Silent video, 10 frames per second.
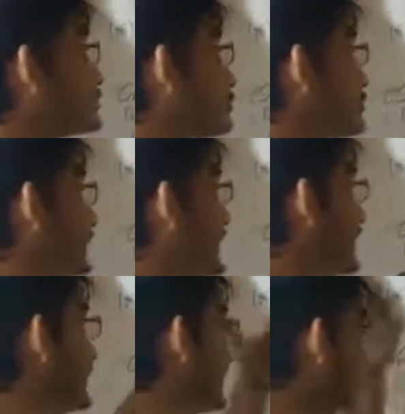could
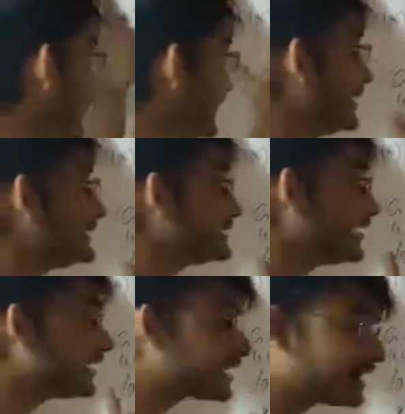be. It is
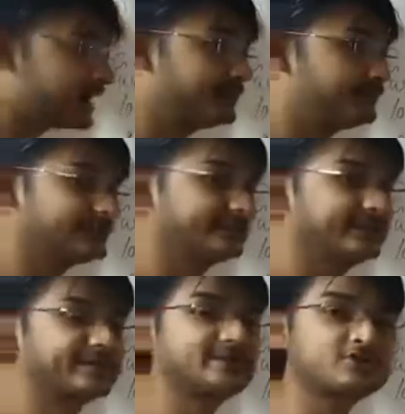a curve
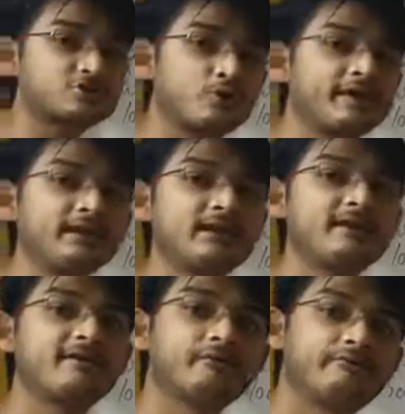that is
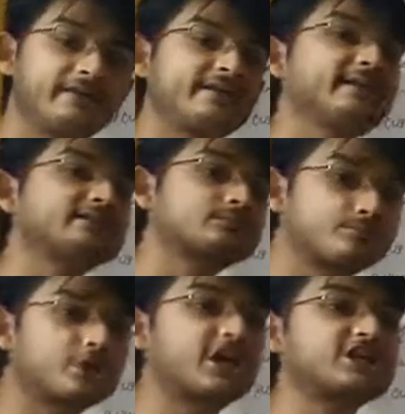showing various
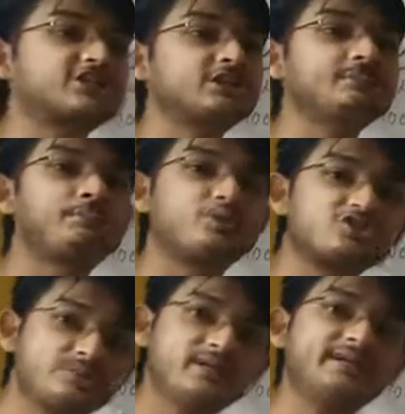production
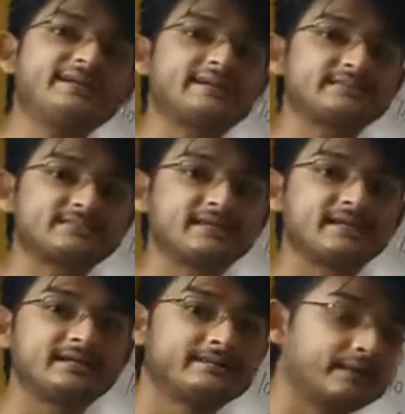possibilities.
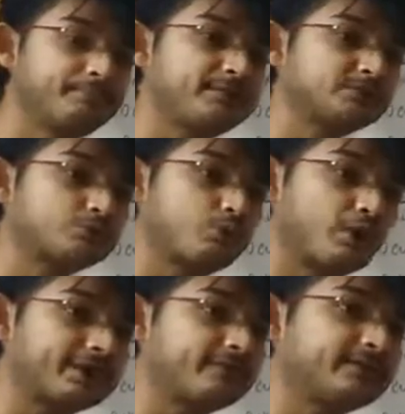That means
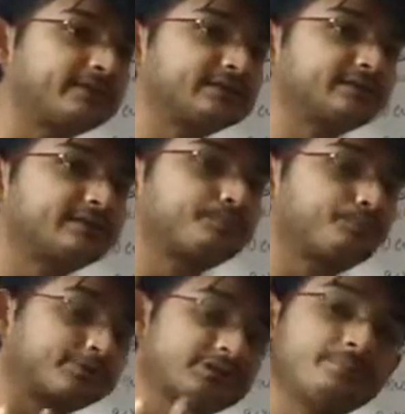whatever
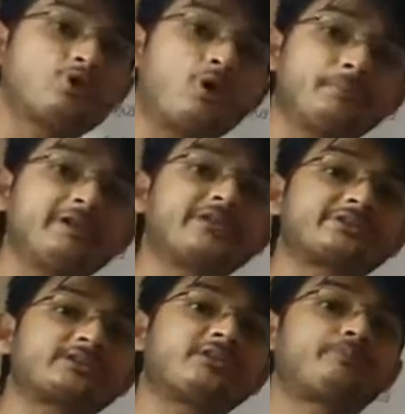the possible
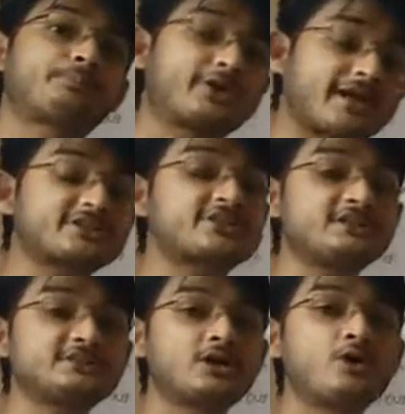combination of
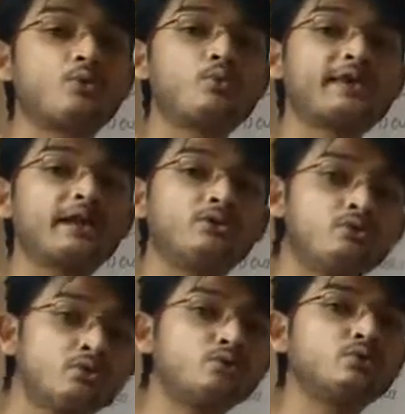productions we
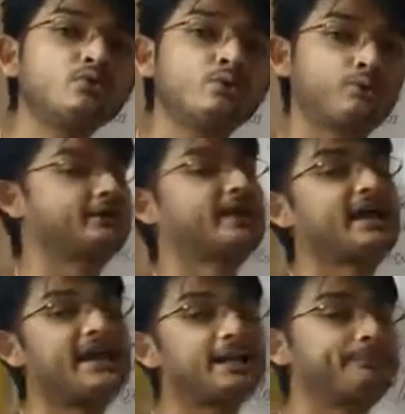can do with the
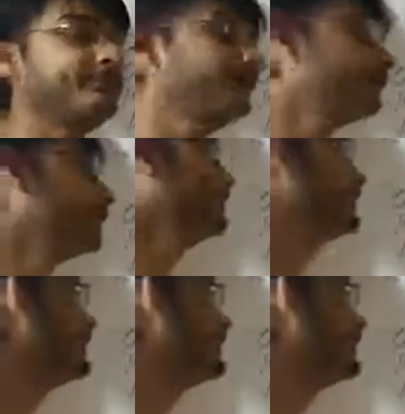help of